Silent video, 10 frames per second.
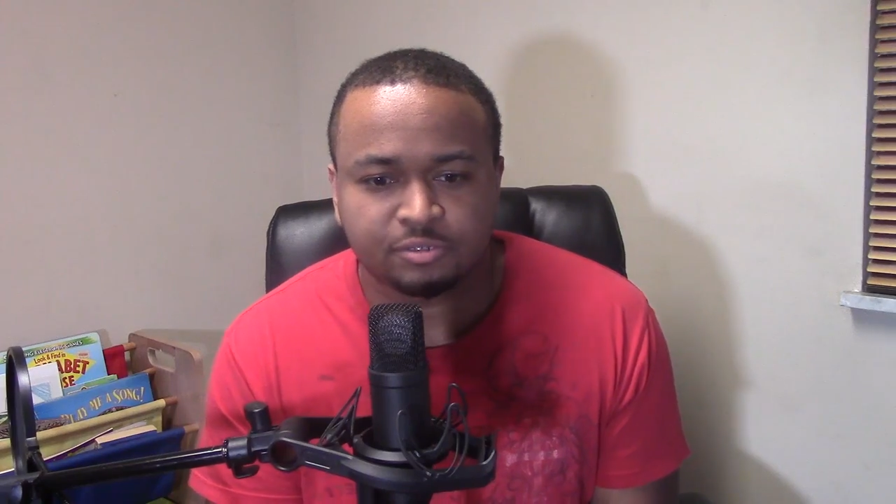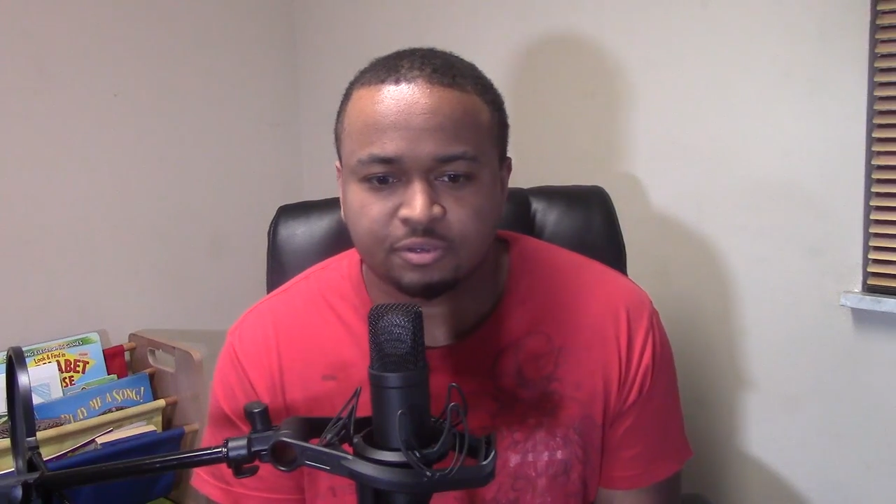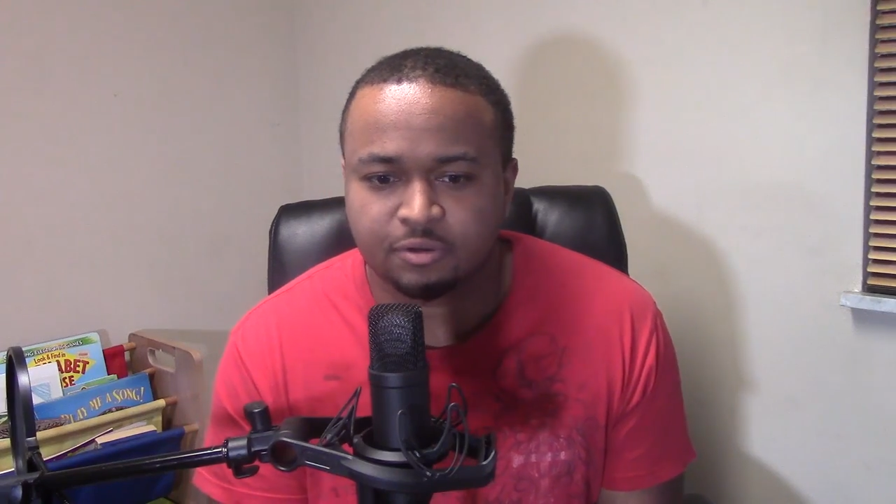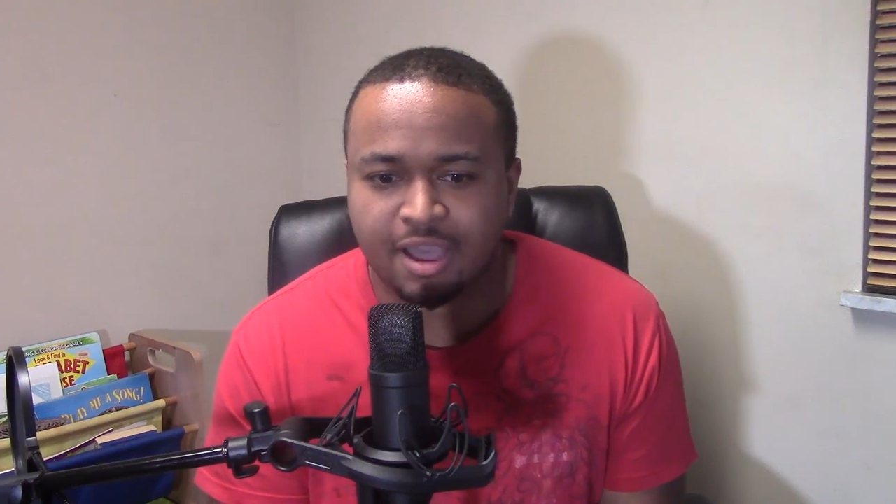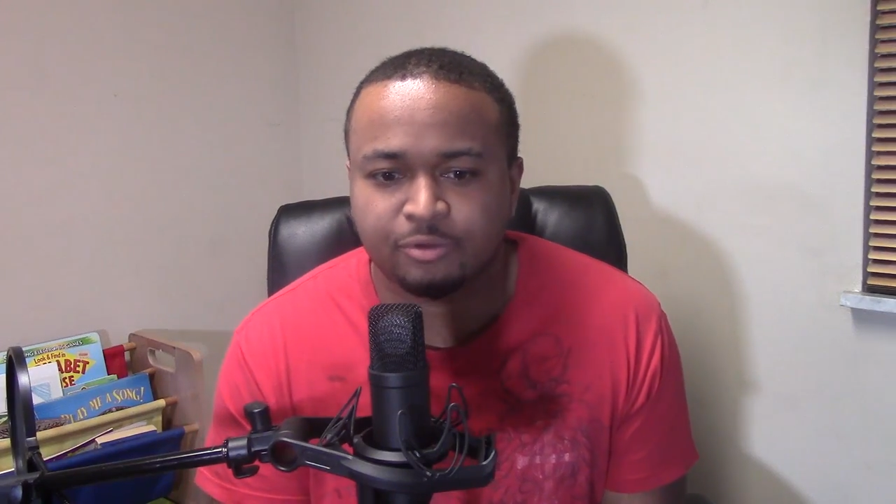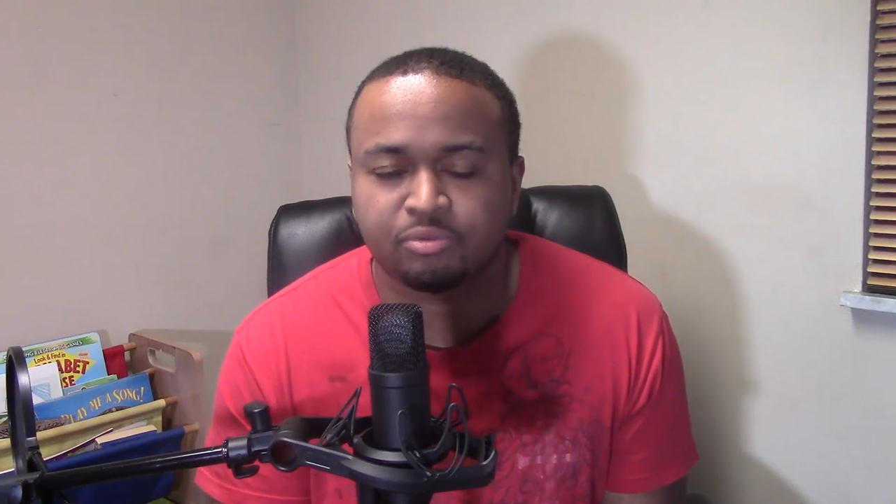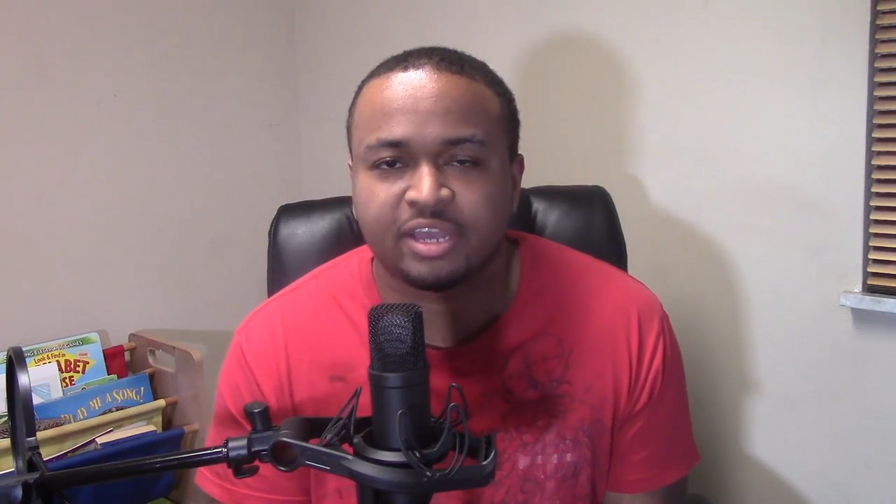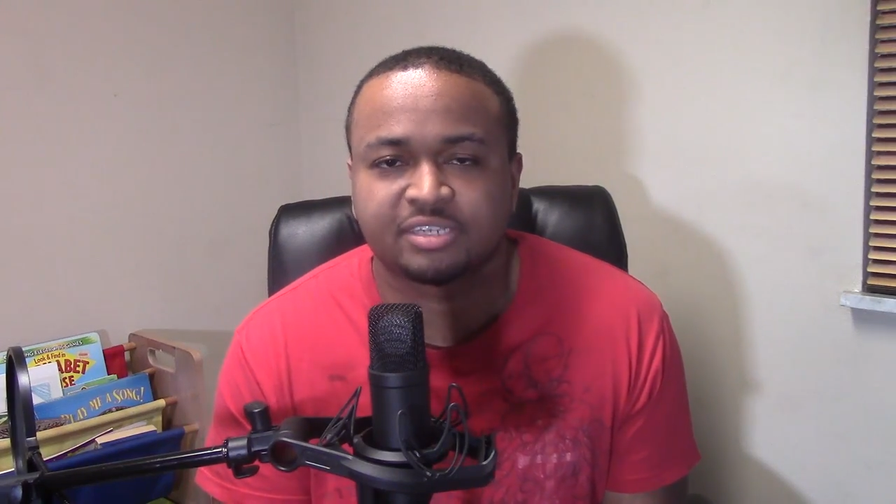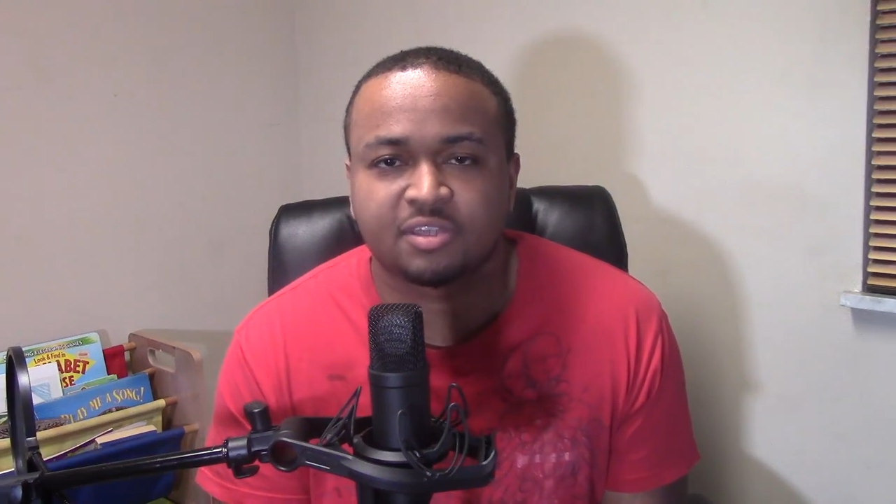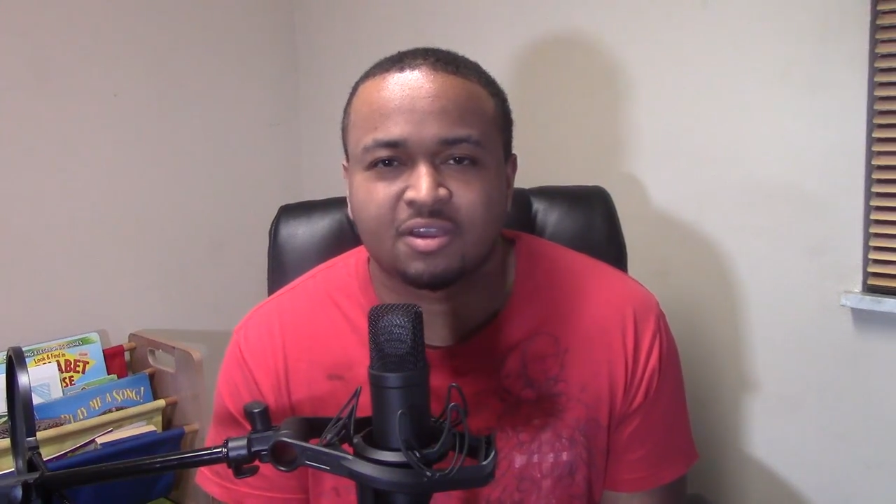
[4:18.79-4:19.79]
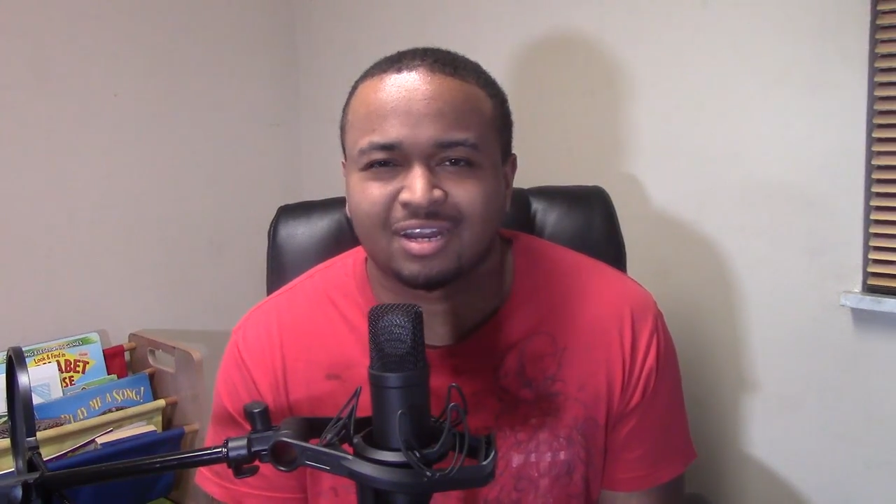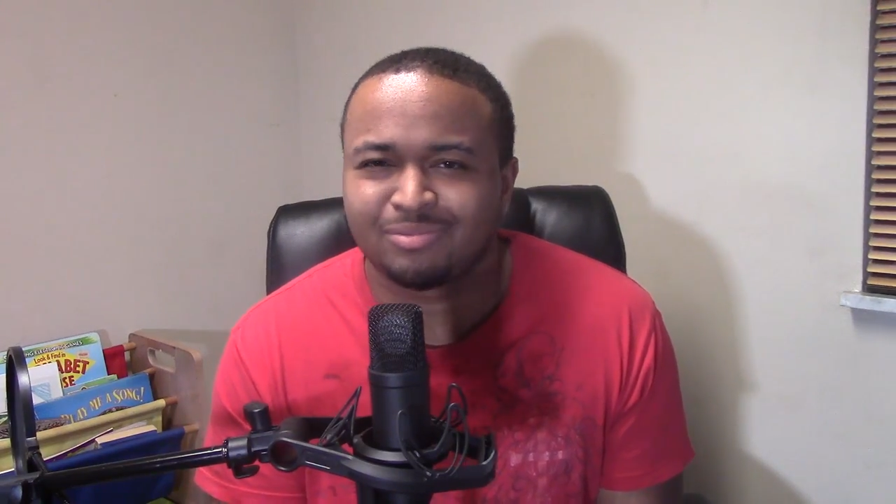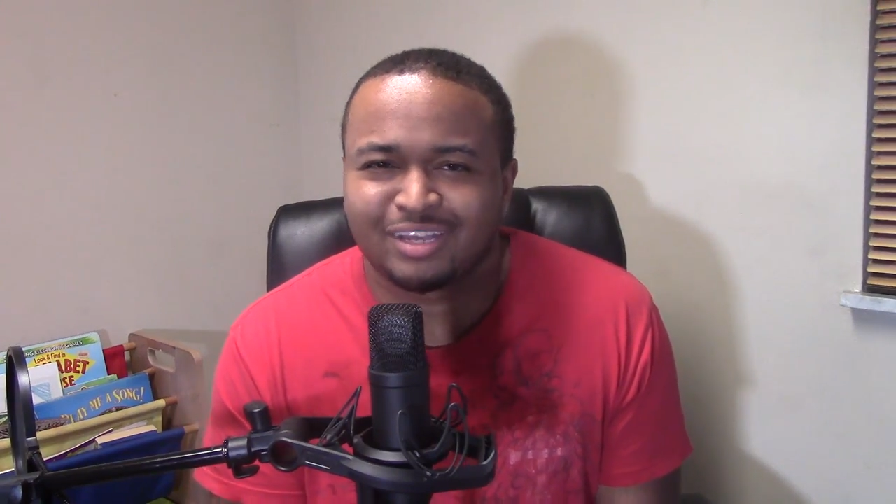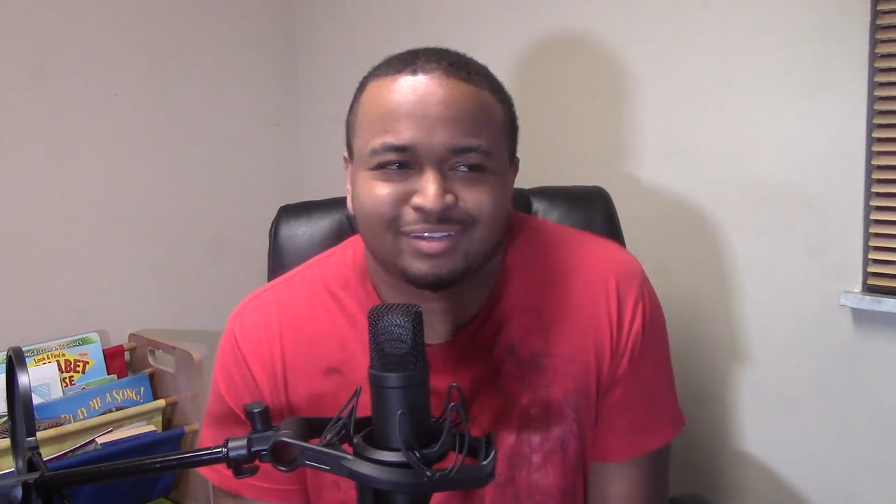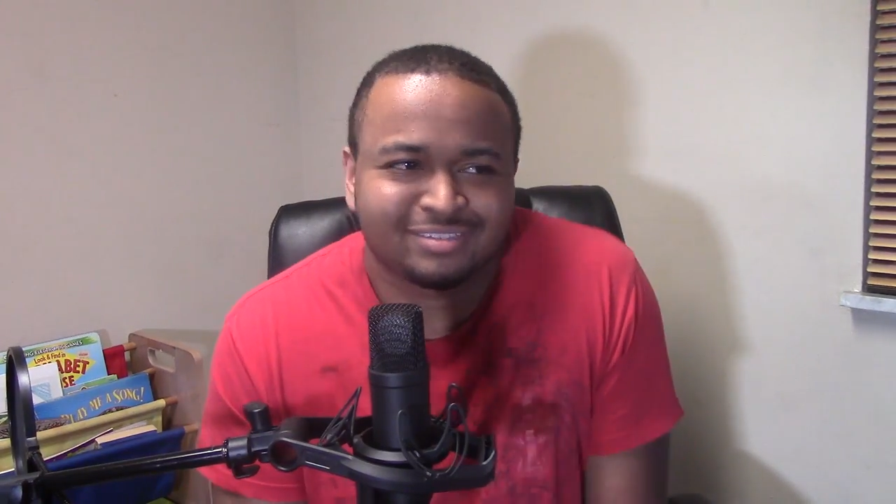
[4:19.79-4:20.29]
So I would play a song and I'd be like,